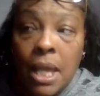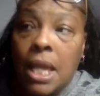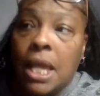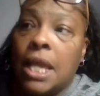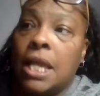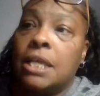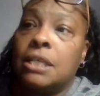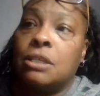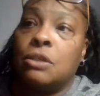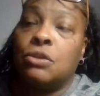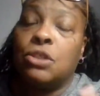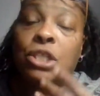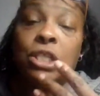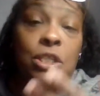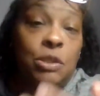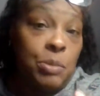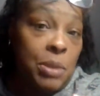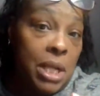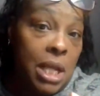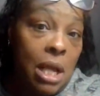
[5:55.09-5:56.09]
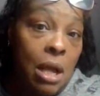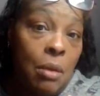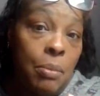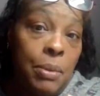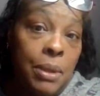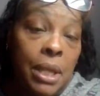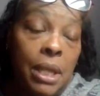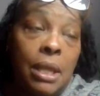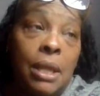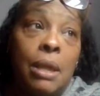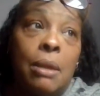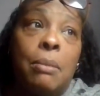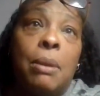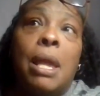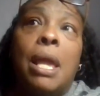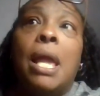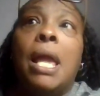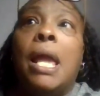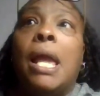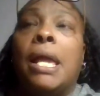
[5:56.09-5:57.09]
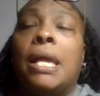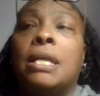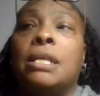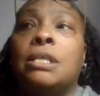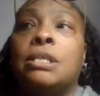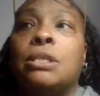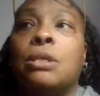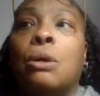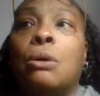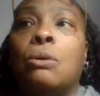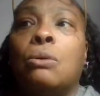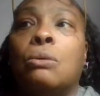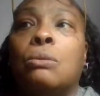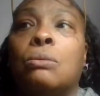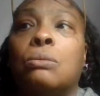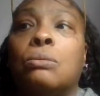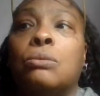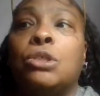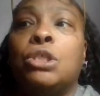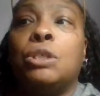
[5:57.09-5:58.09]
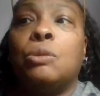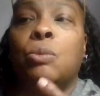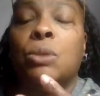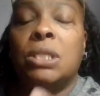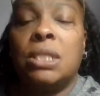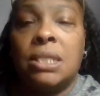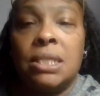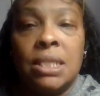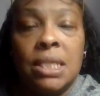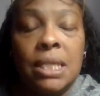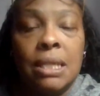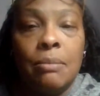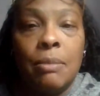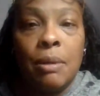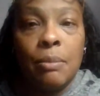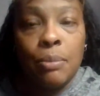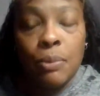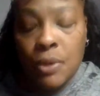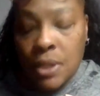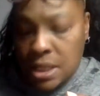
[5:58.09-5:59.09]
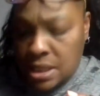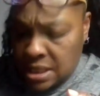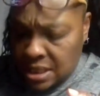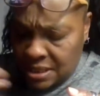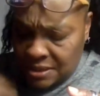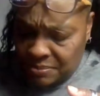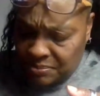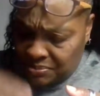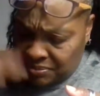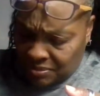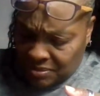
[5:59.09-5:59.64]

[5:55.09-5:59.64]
And so she's been helping him. And so she went to see him in prison,